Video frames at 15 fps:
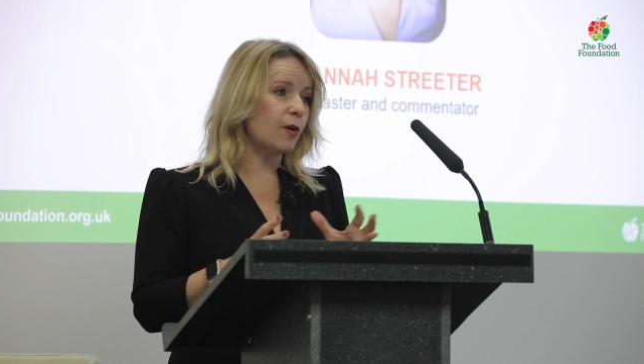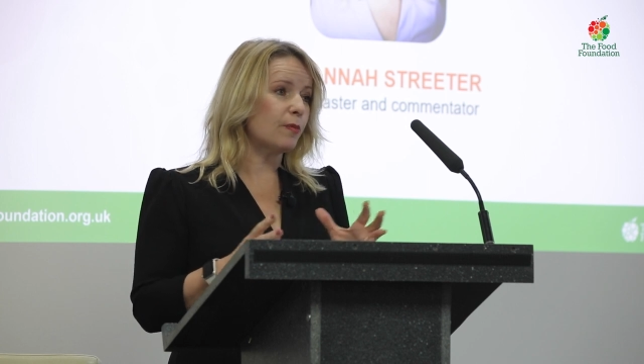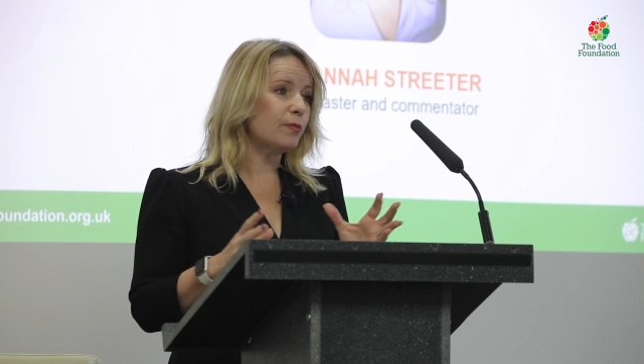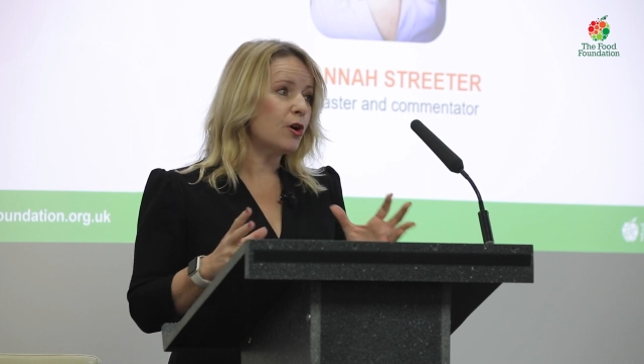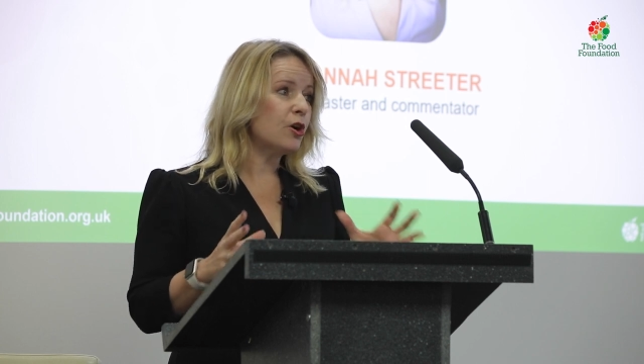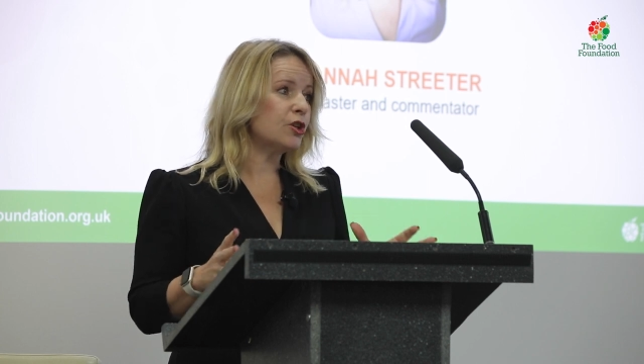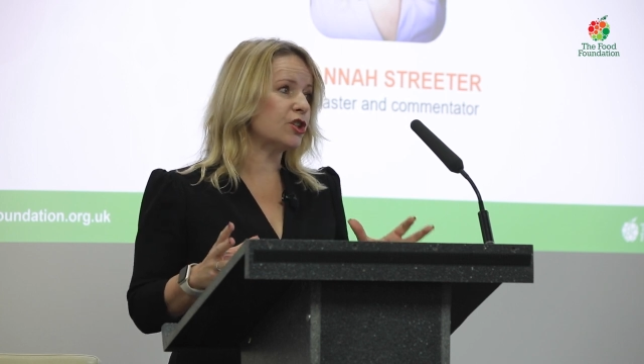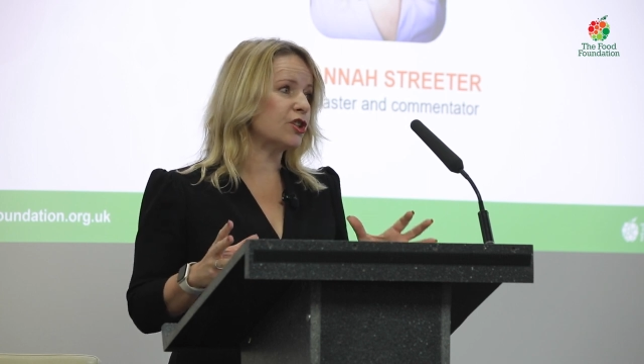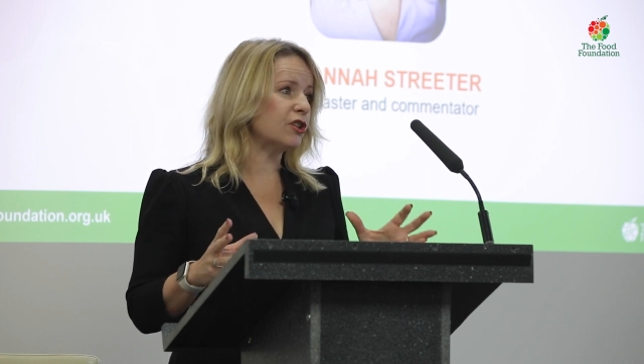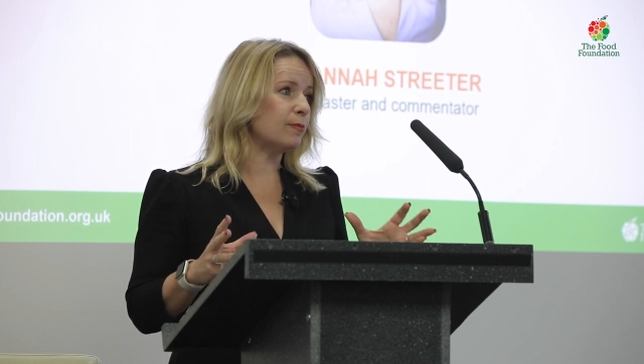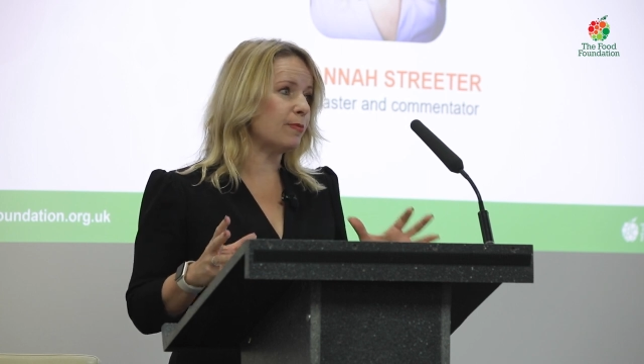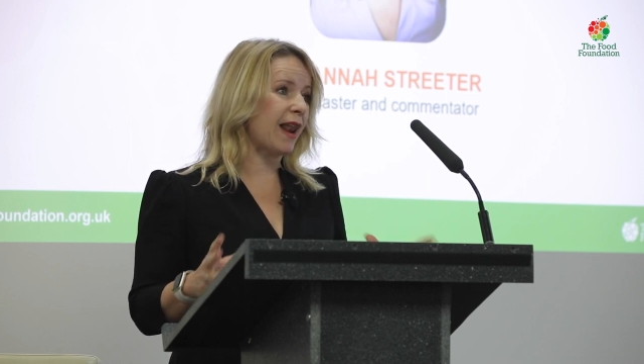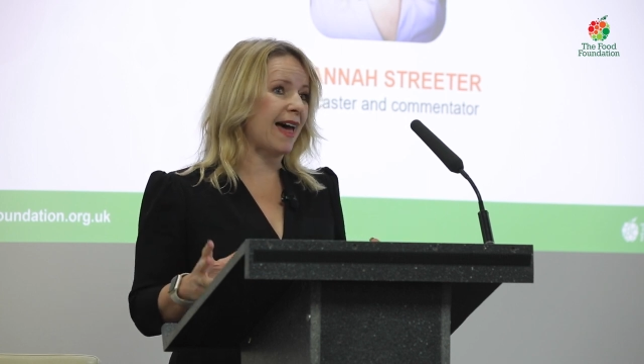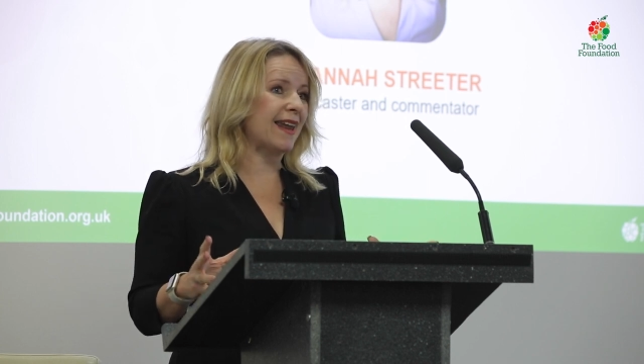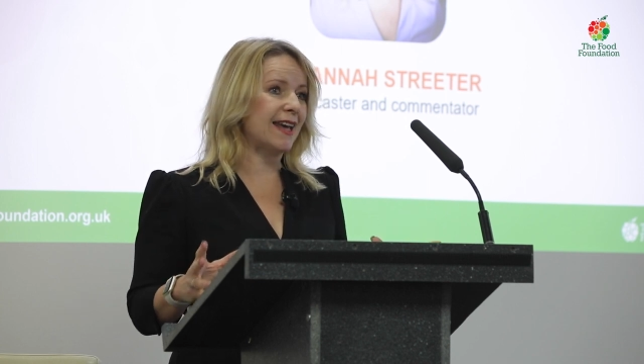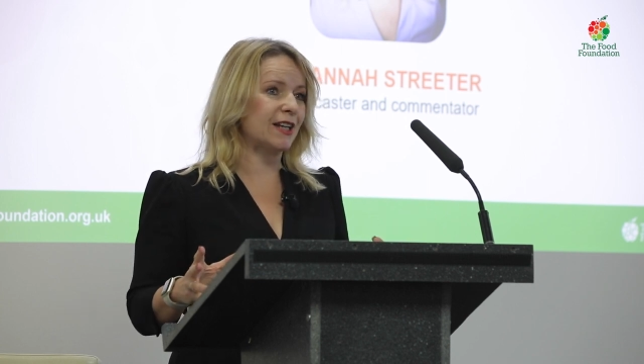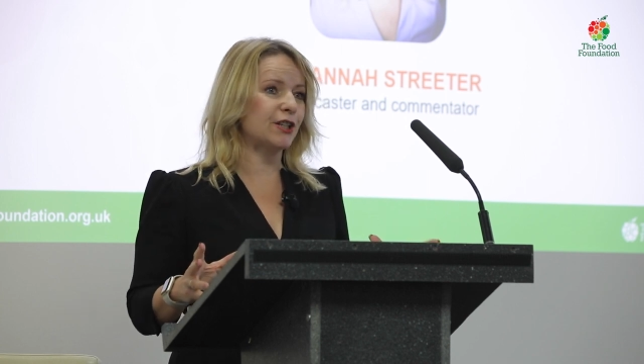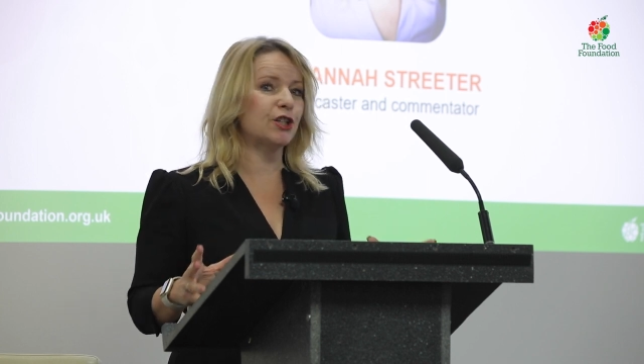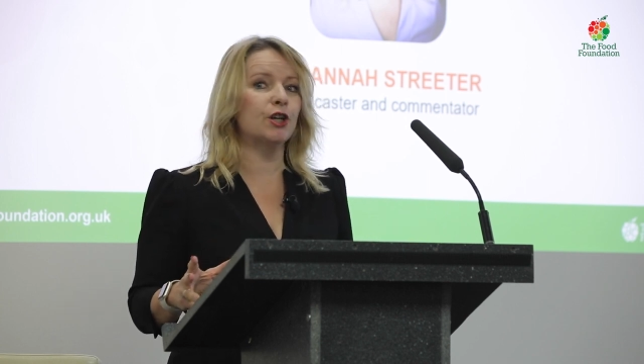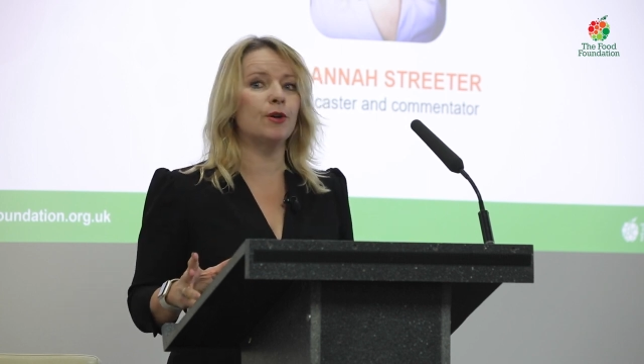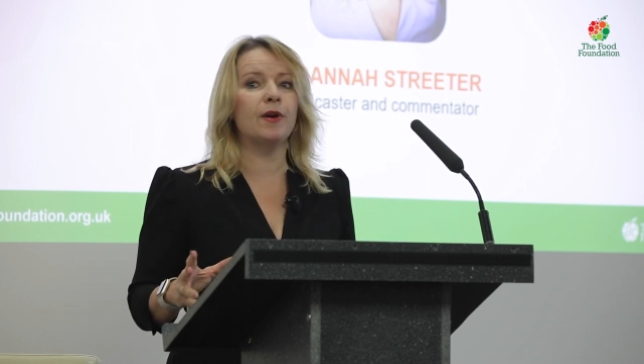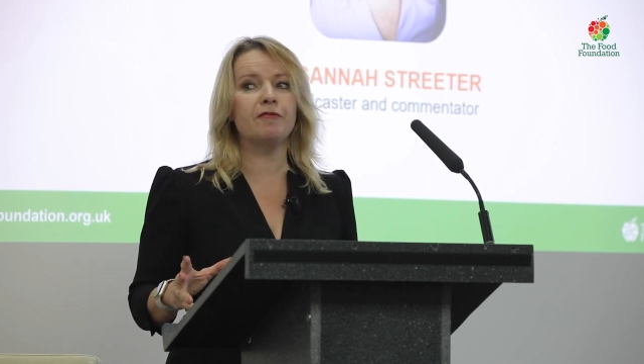but push the planet
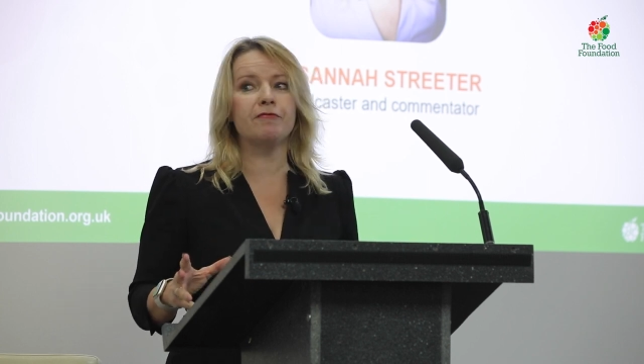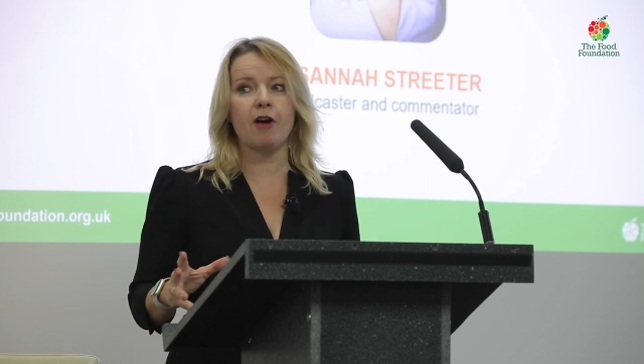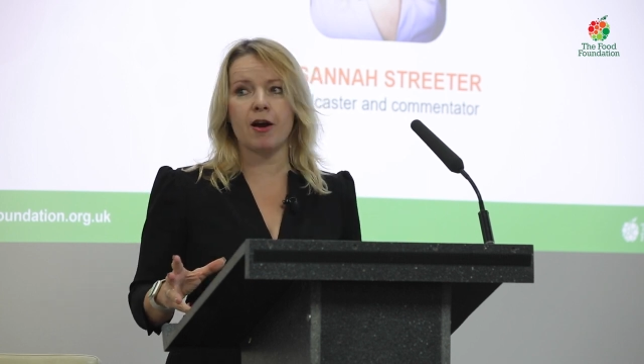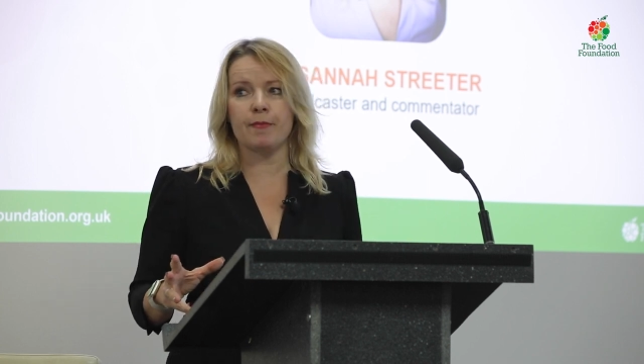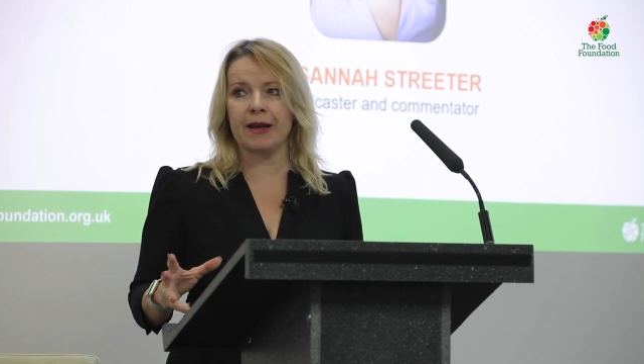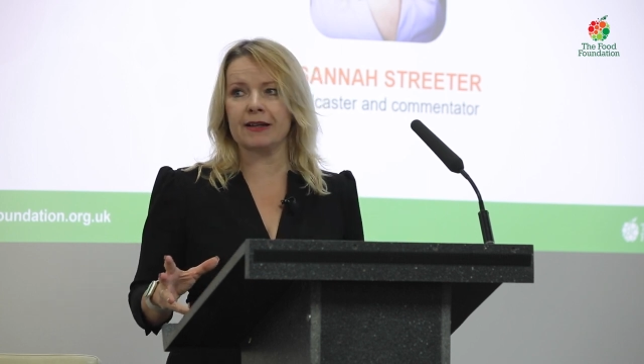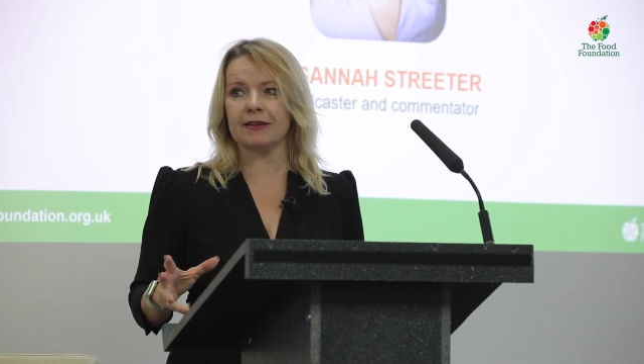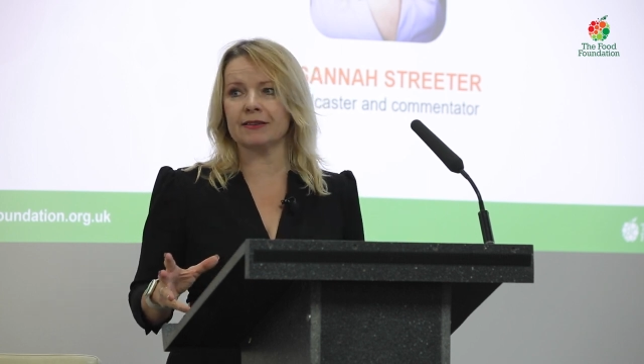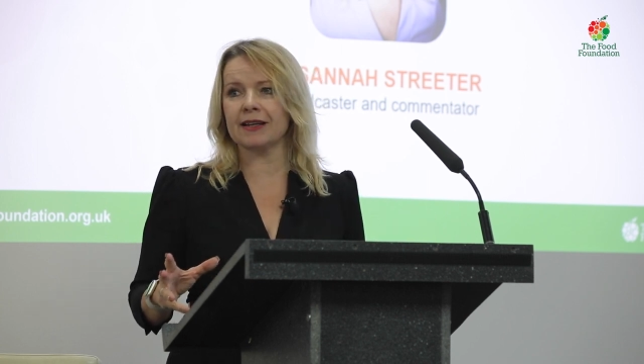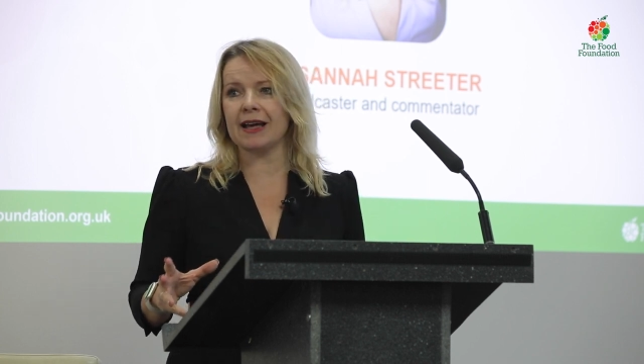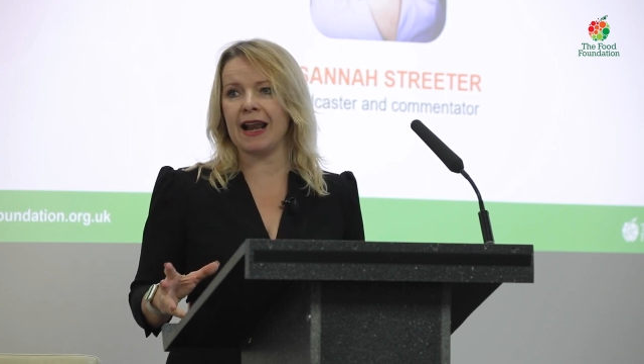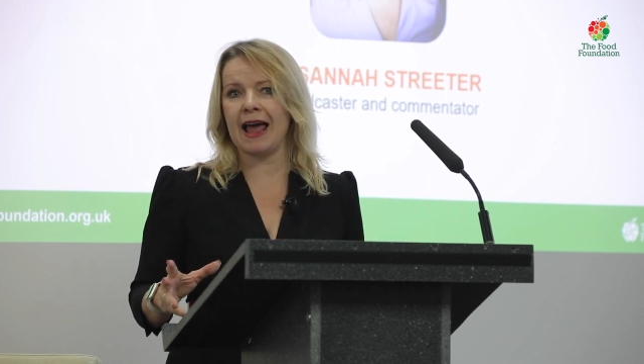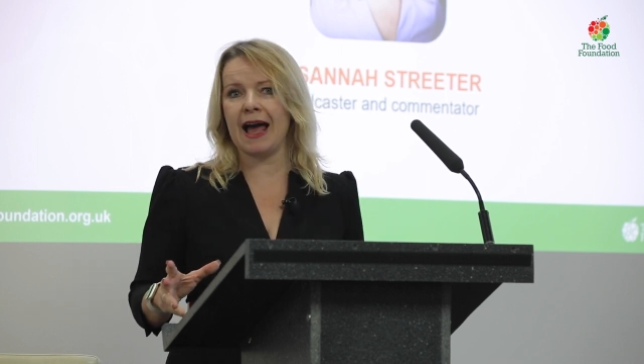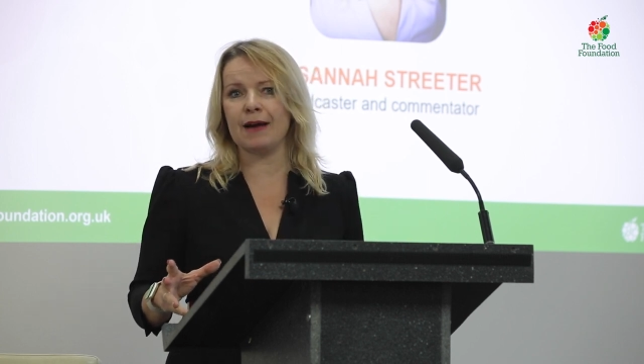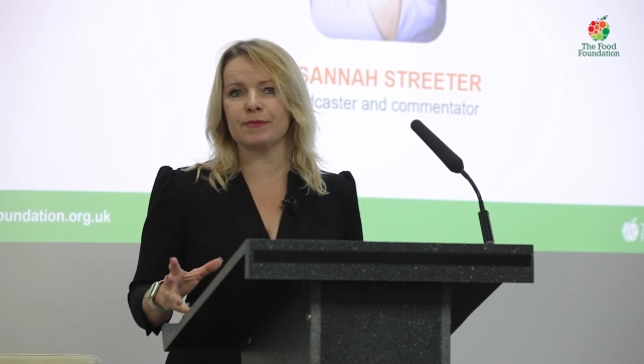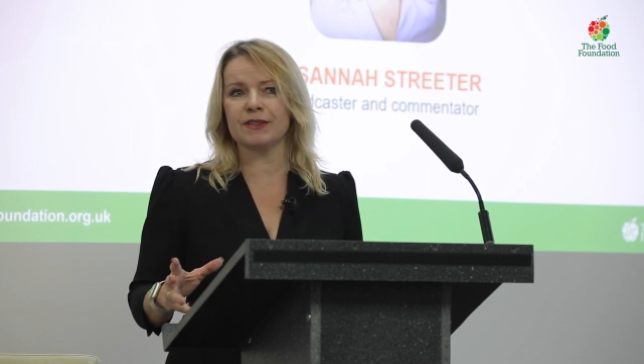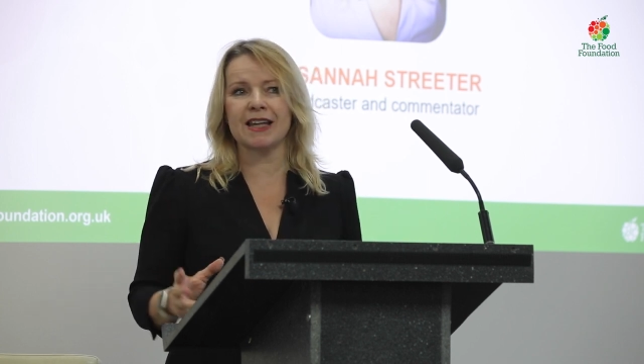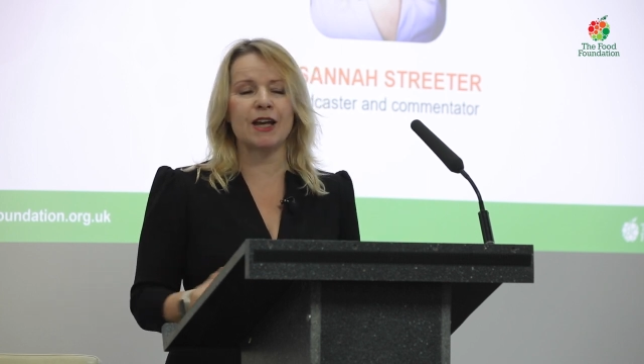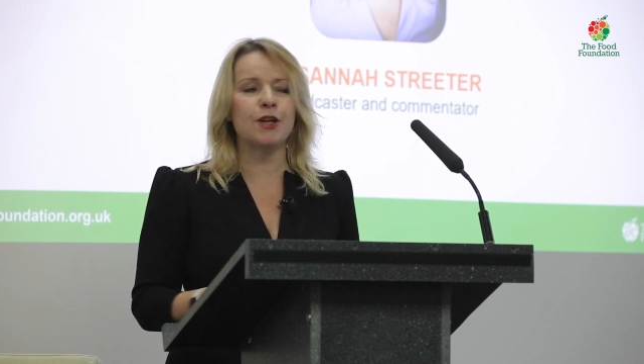to environmental collapse.